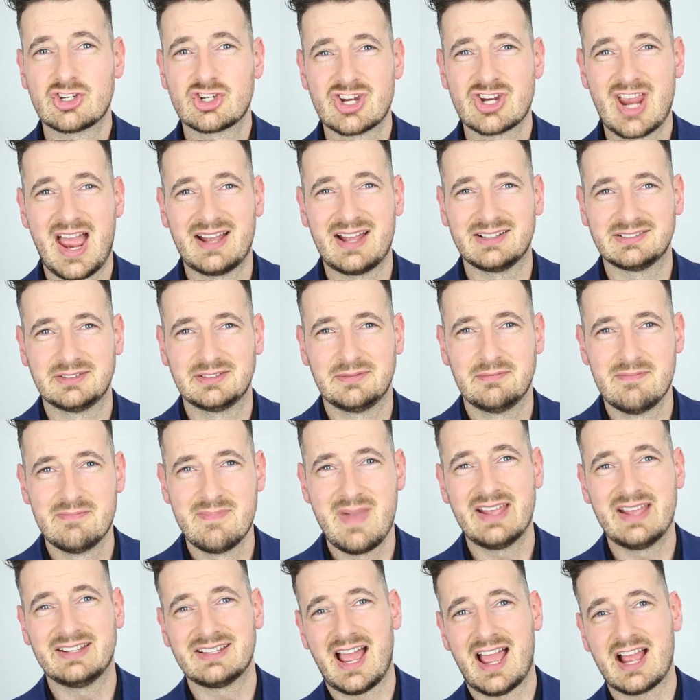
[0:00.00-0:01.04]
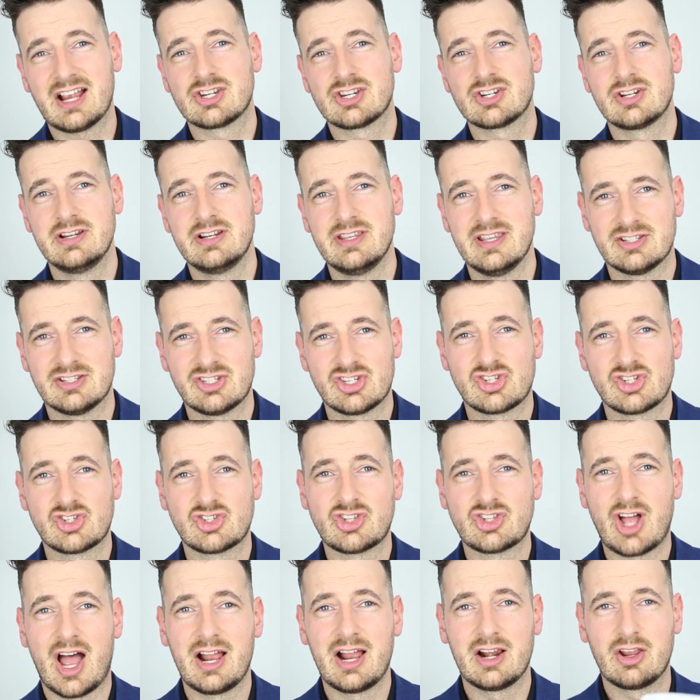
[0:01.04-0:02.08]
Chad met actually at
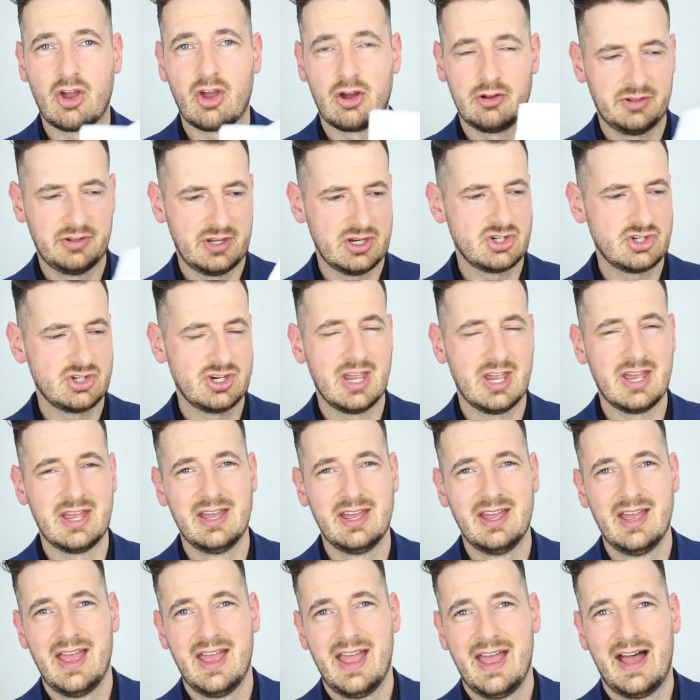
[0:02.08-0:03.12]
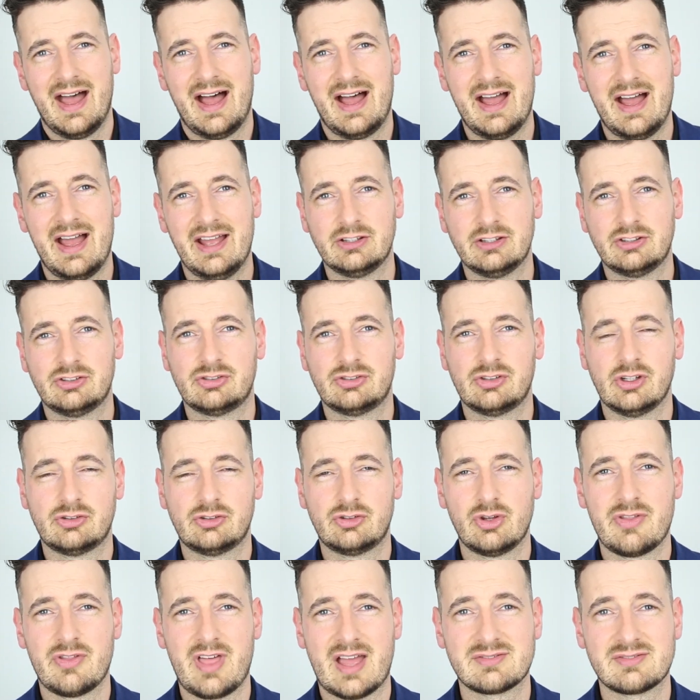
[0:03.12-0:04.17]
StyleCon this year, at
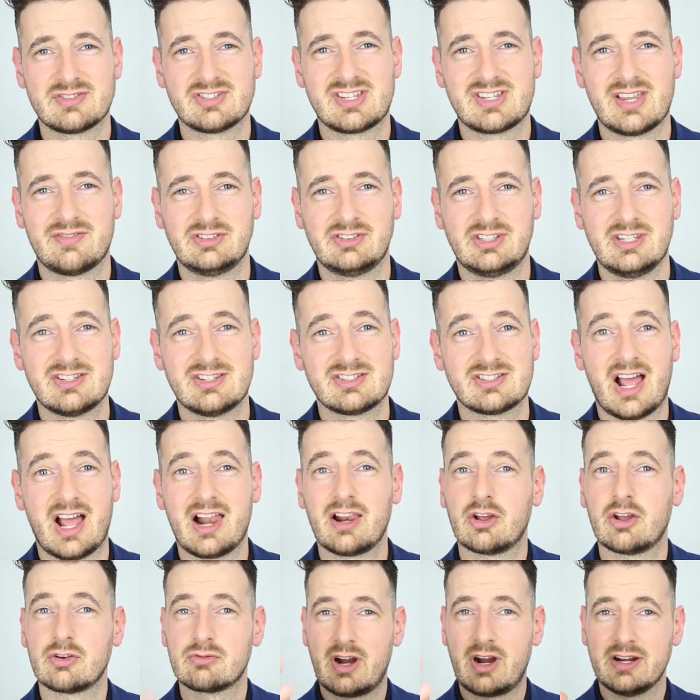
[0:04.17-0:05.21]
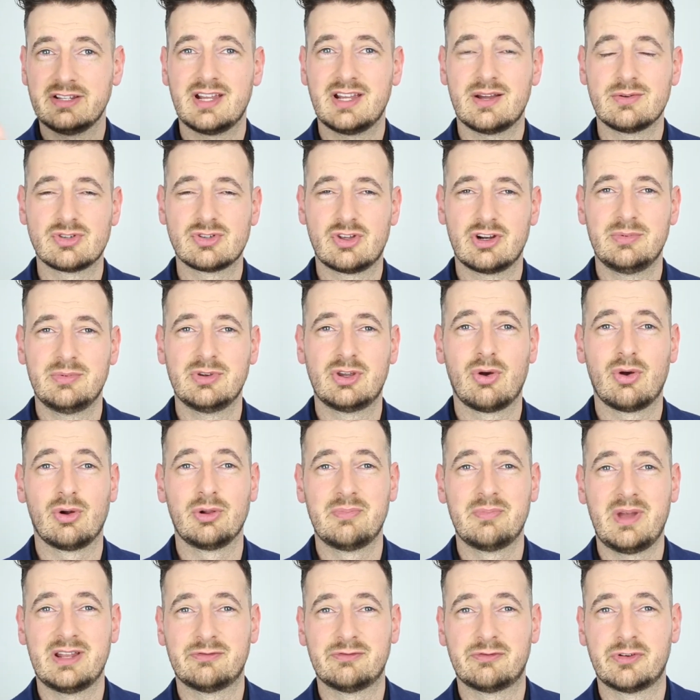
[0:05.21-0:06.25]
2017 StyleCon. Right now it's going to be called
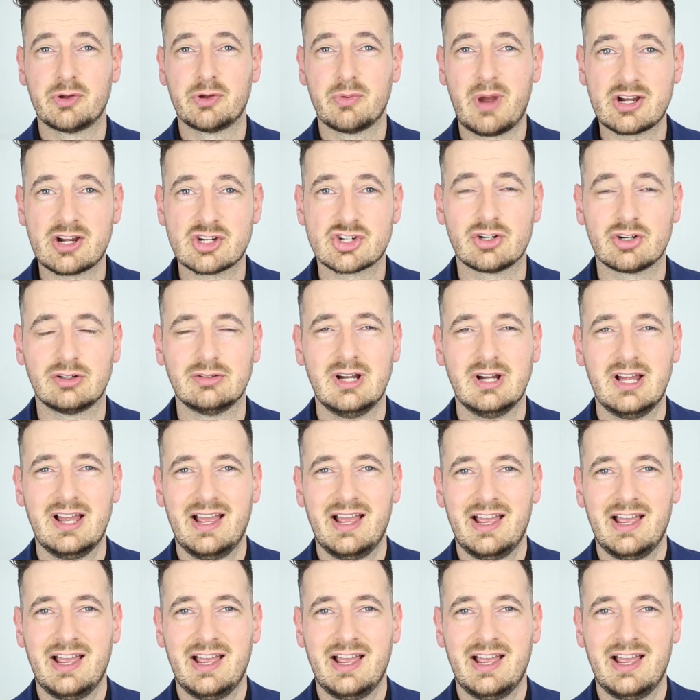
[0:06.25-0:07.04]
Menfluential.